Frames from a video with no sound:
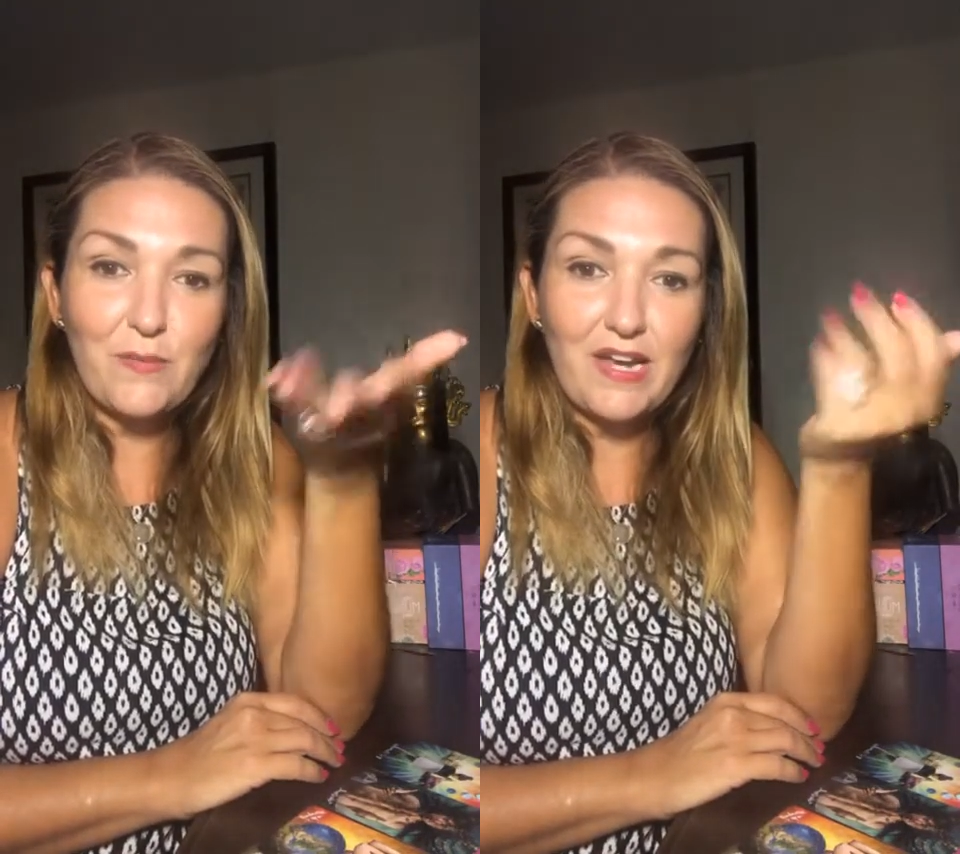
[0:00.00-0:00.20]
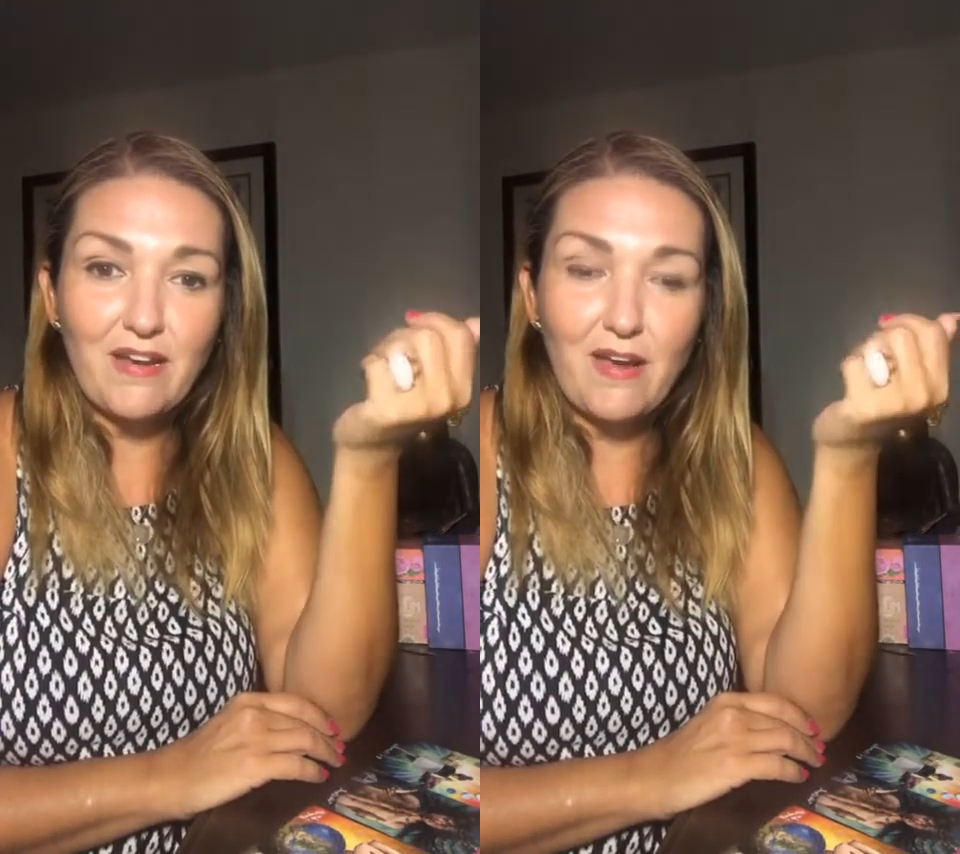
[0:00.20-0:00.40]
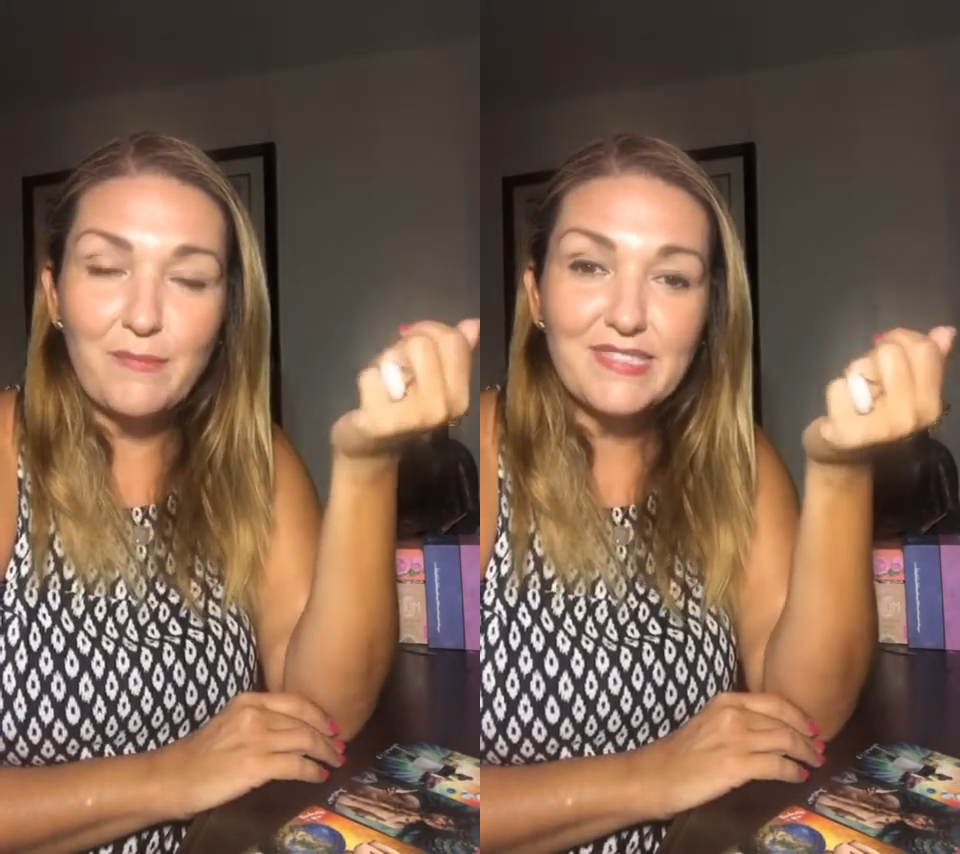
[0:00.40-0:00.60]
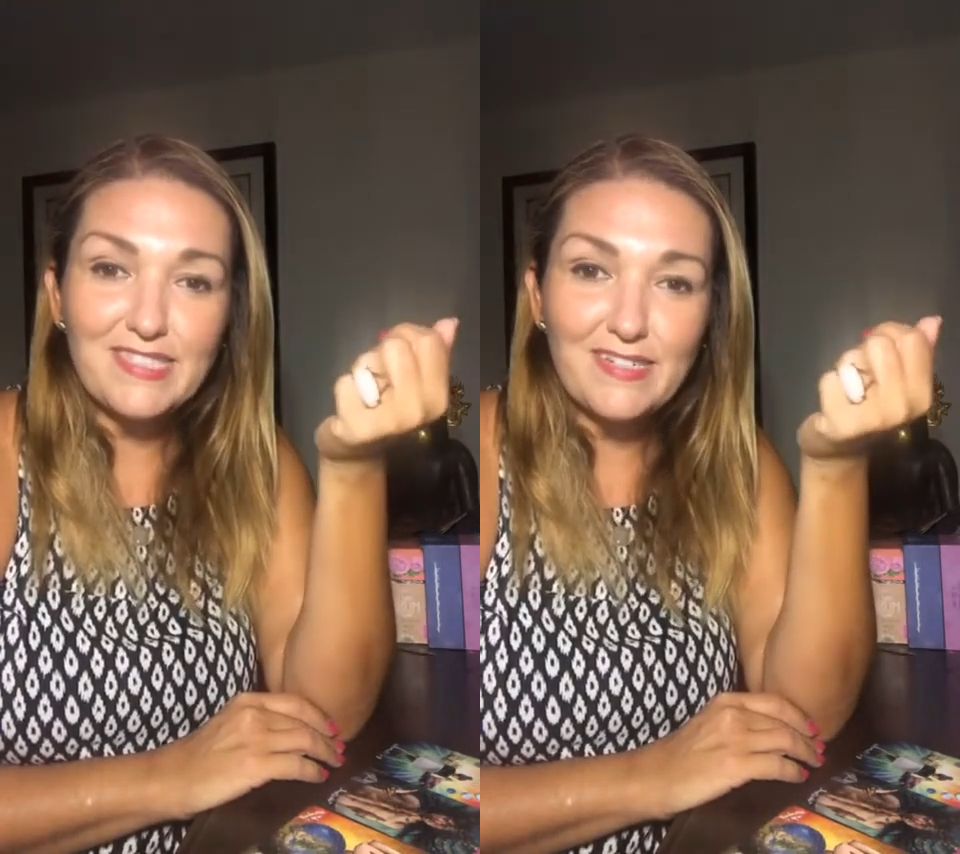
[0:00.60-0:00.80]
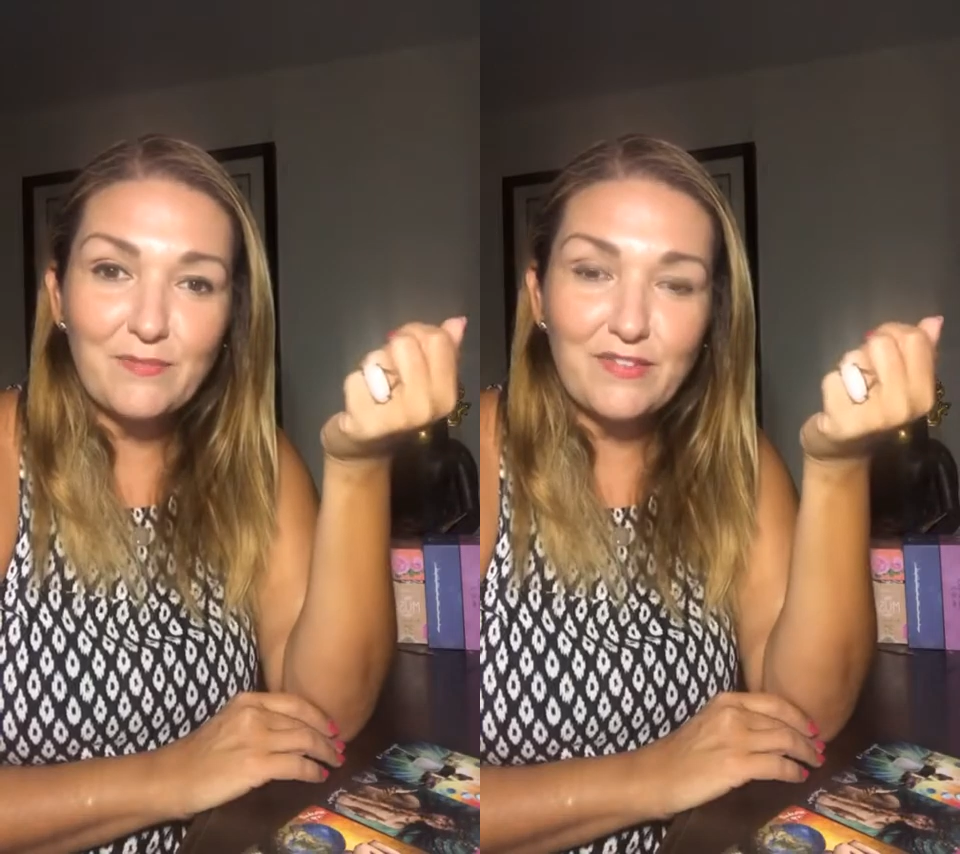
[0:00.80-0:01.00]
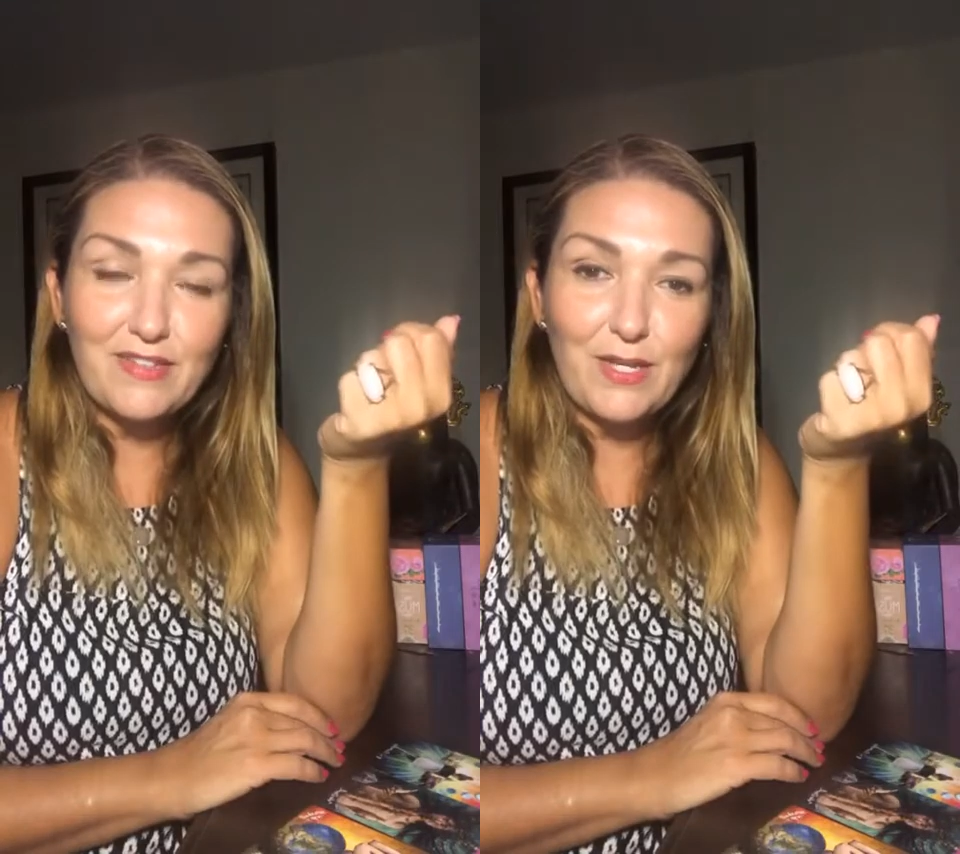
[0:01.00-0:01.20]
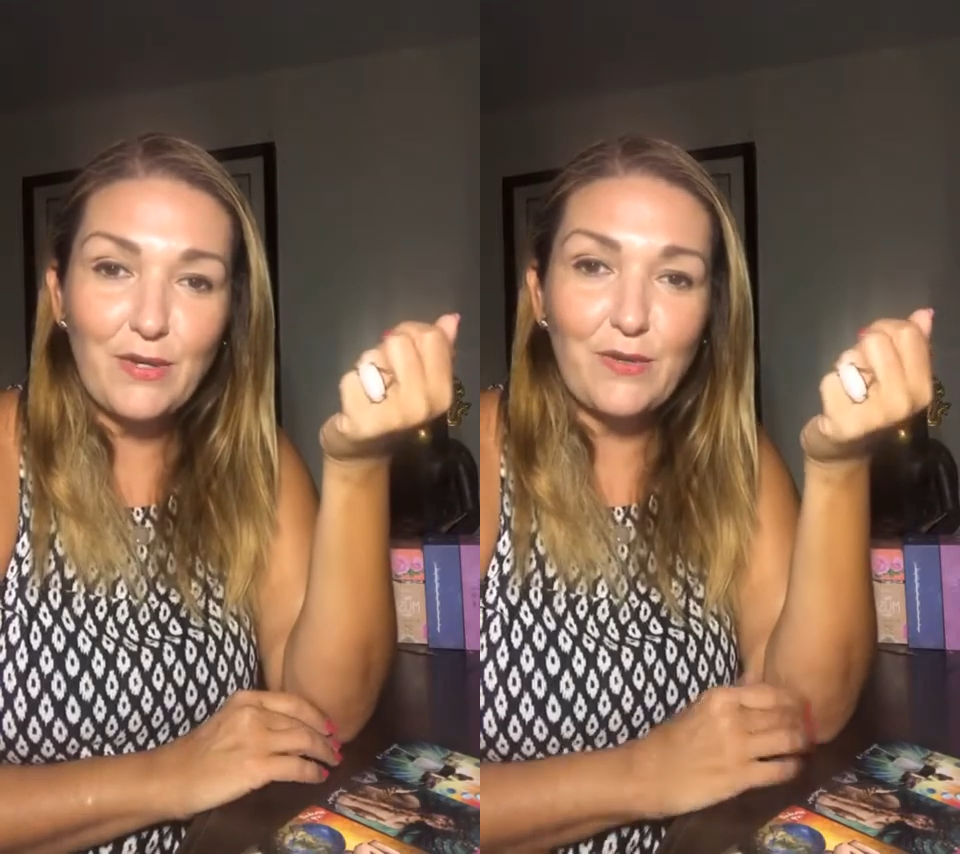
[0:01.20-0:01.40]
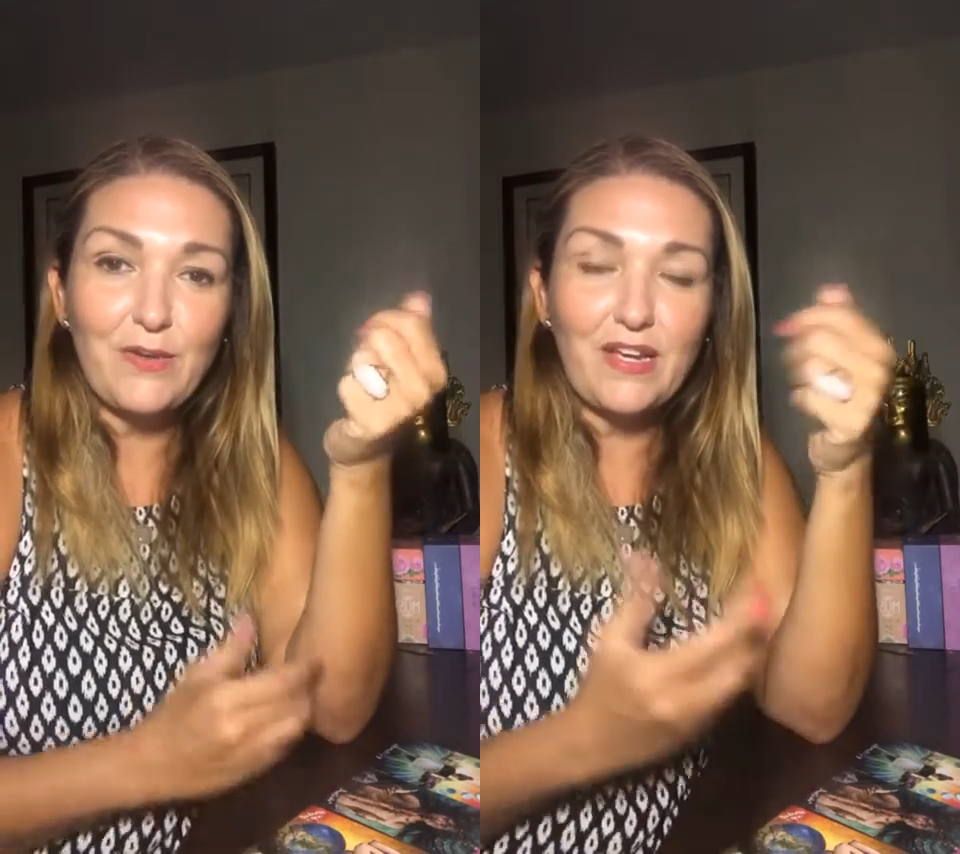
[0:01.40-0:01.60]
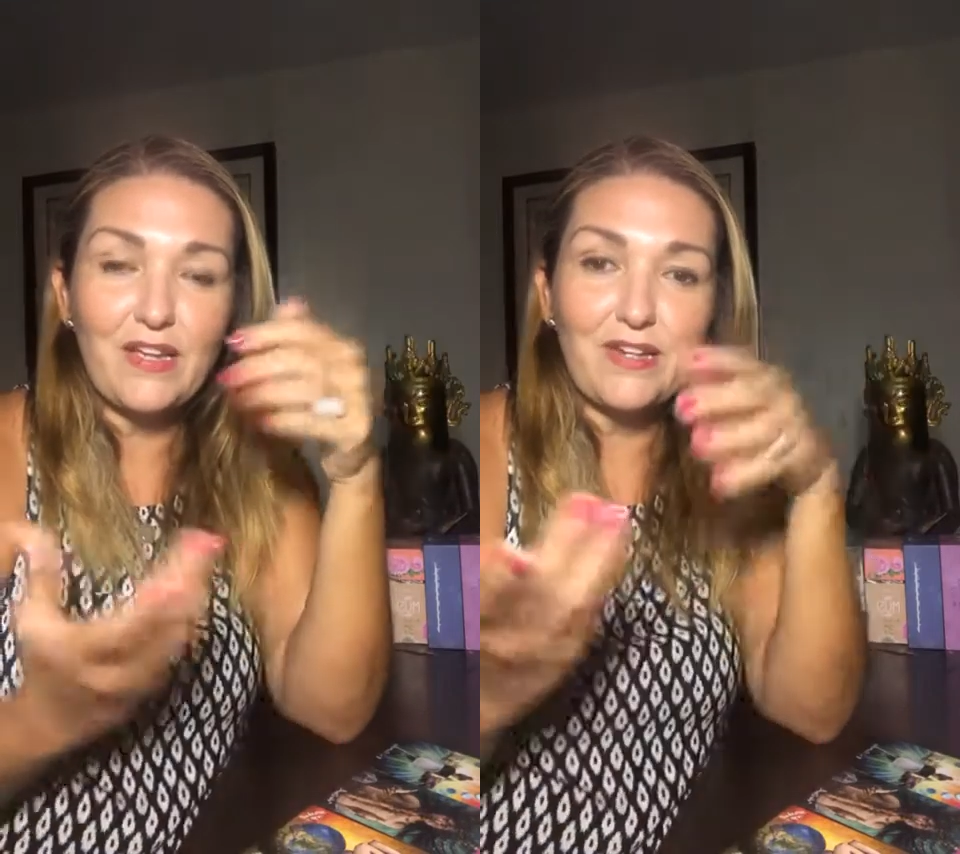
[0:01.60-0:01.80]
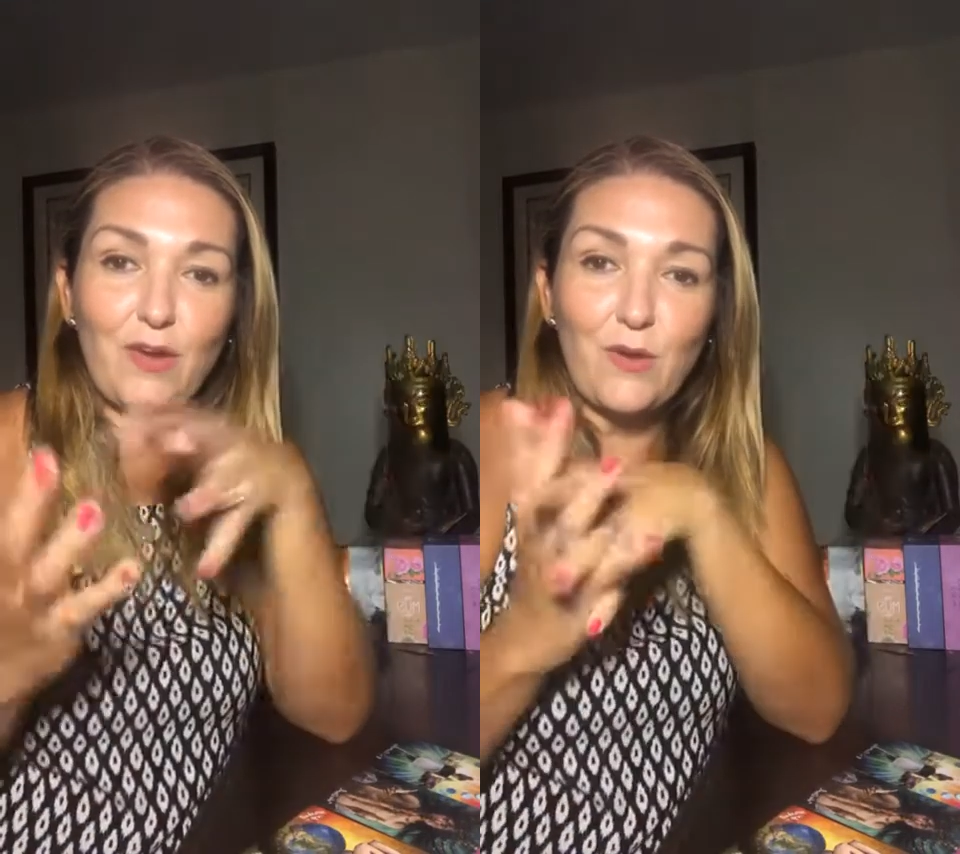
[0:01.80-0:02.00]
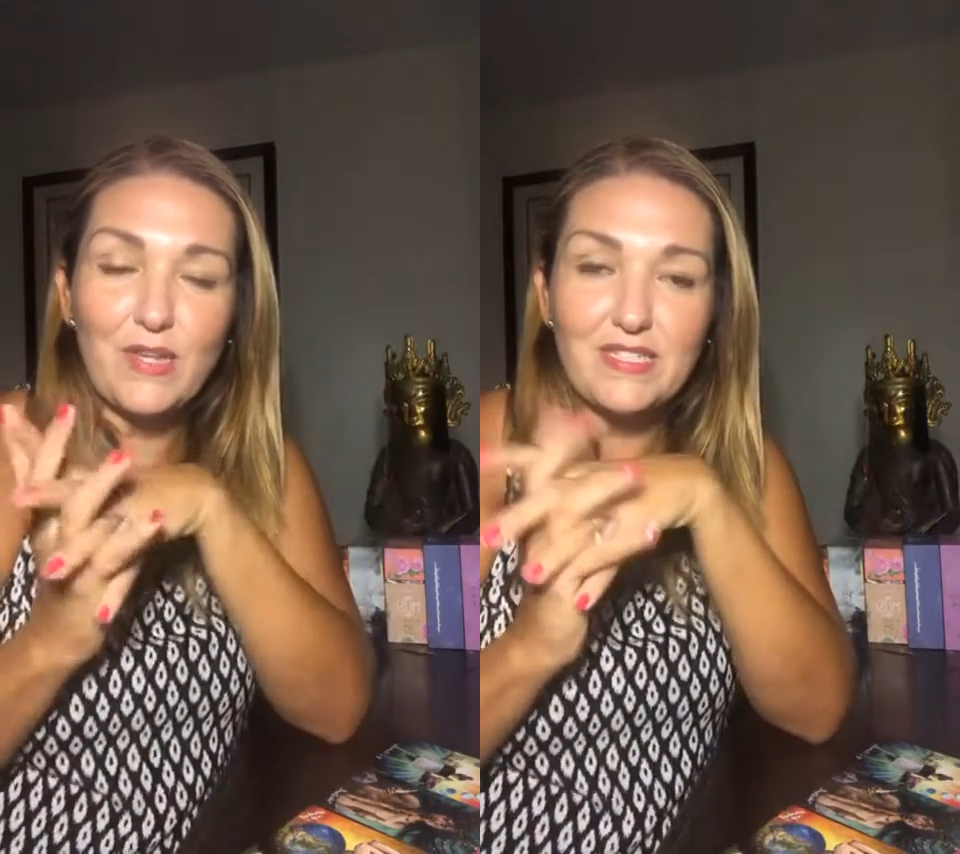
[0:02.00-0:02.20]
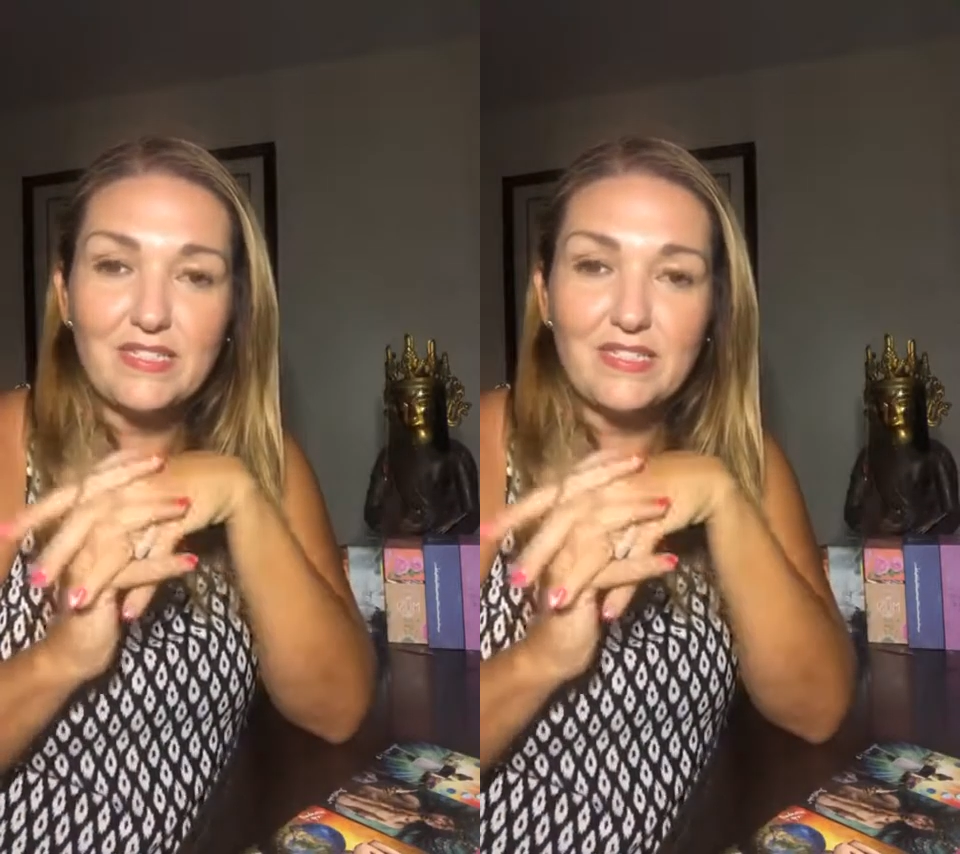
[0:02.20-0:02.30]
by commenting below, and always,